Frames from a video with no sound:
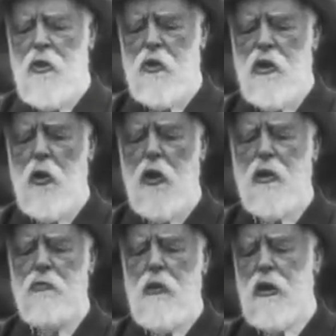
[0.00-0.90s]
We call
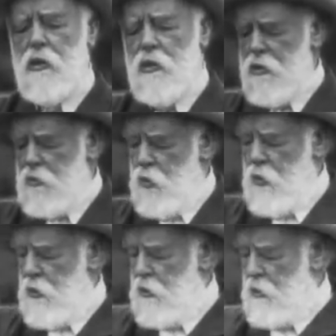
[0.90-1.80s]
it magnetism.
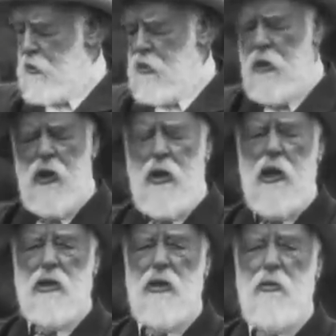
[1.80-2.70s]
Well,
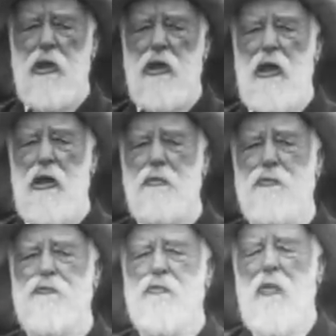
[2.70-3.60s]
that's a mere name.
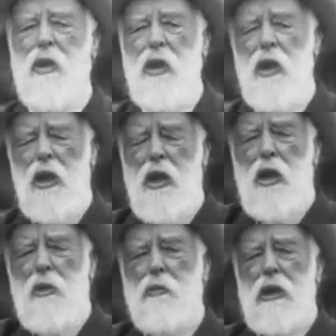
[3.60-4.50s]

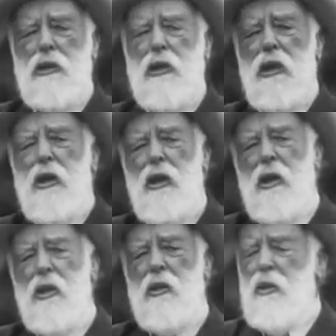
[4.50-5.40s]
But
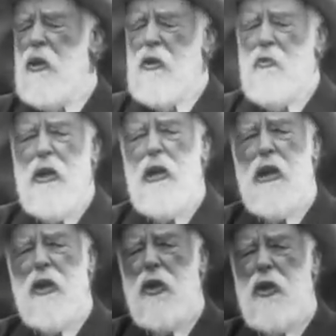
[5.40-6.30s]
uh, there are many
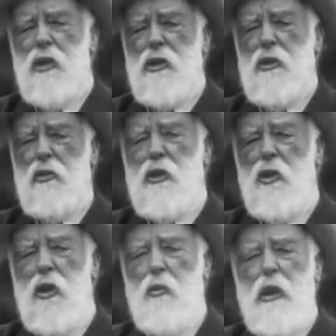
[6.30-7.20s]
other things that we
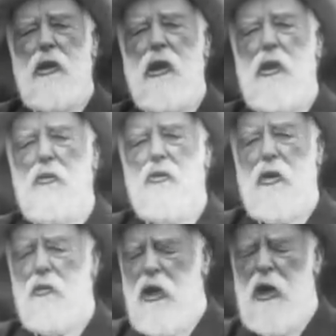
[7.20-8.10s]
call by names.
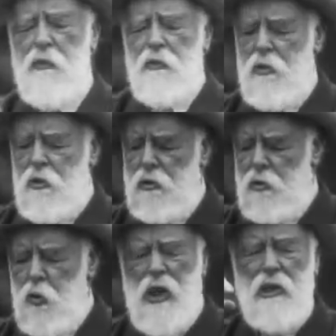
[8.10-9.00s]
When we have
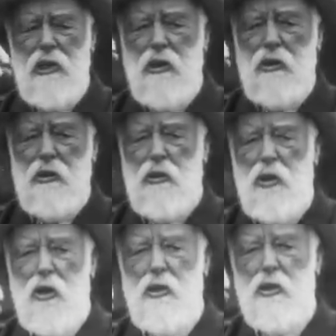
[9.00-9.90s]
weight,
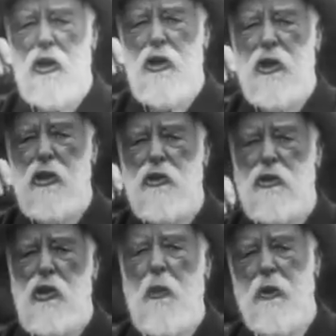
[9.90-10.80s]
ordinary things
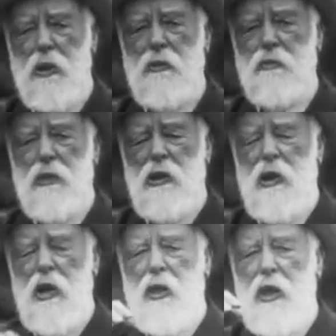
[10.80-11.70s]
dropping,
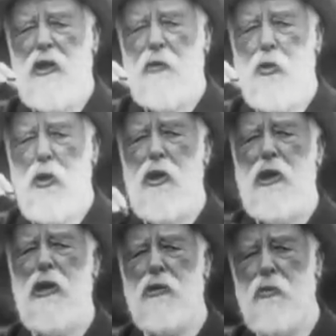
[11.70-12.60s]
that is pulled
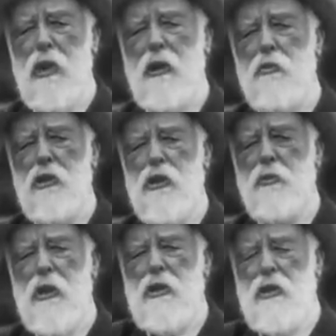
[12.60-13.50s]
down by empty
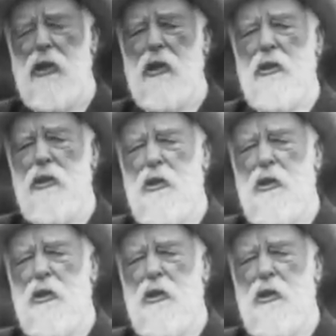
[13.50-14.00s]
space again.